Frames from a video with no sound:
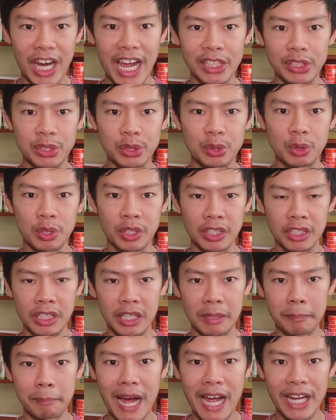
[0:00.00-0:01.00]
track
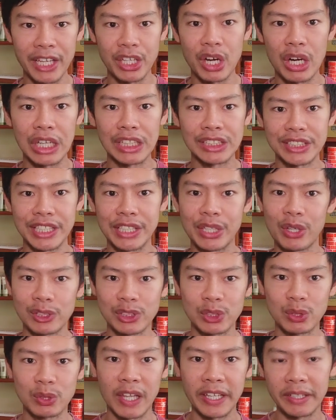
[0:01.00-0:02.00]
your buy cost and
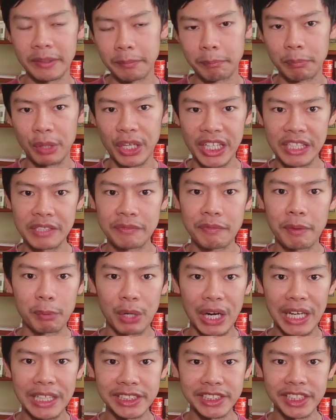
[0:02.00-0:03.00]
also like break even
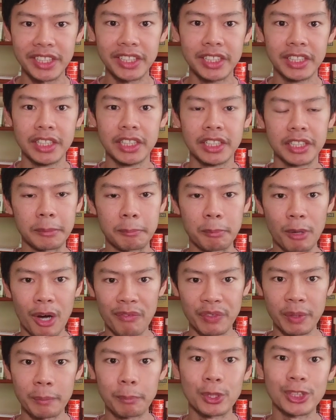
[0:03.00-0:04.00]
price. The
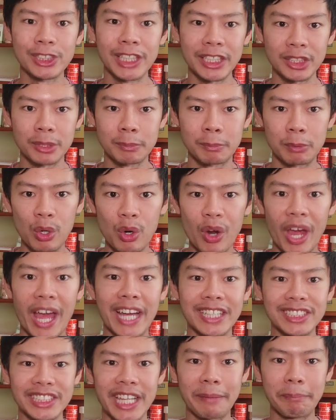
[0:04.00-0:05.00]
Profit Protector Pro
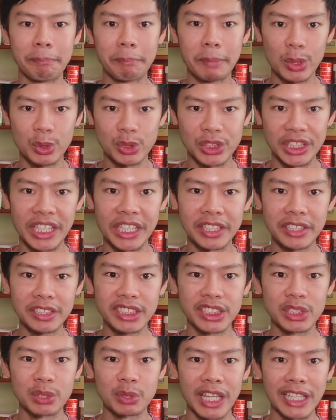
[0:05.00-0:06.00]
has that built
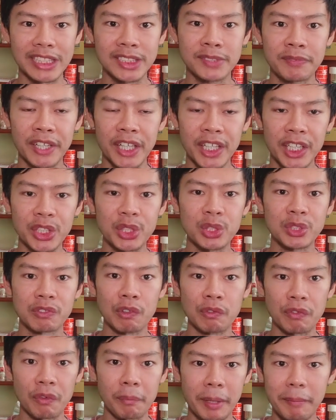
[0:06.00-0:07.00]
in, so that's very
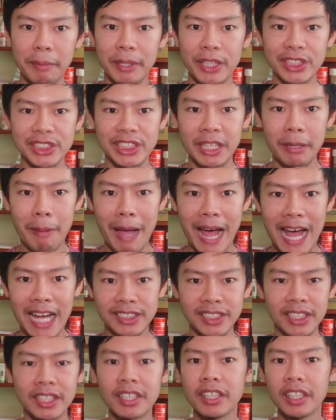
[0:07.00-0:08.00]
useful for me because in the
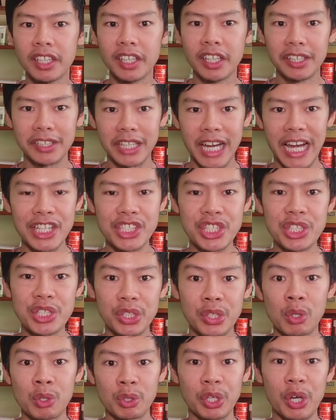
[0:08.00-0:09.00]
past, I
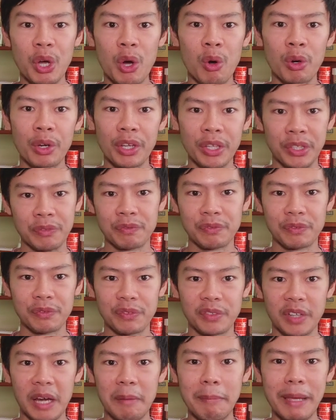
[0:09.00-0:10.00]
actually don't know if
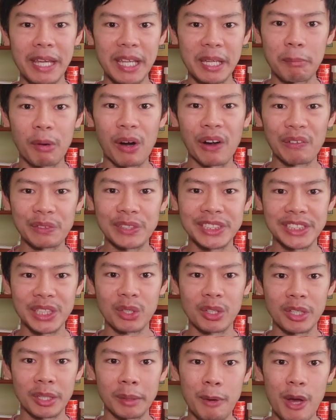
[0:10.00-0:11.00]
I'm making profit
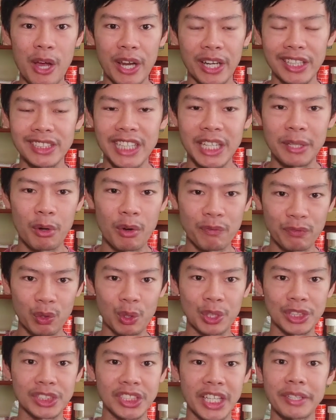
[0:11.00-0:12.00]
selling the products. Of
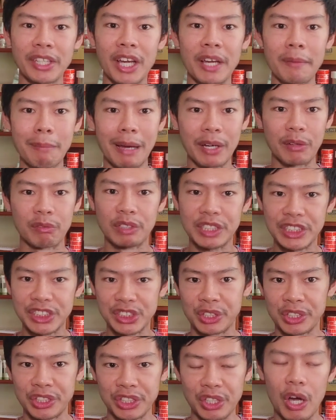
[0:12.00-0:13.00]
course, I've done my
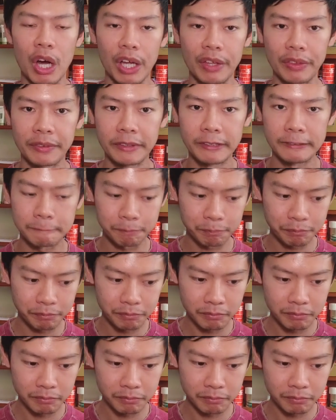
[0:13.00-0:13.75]
research on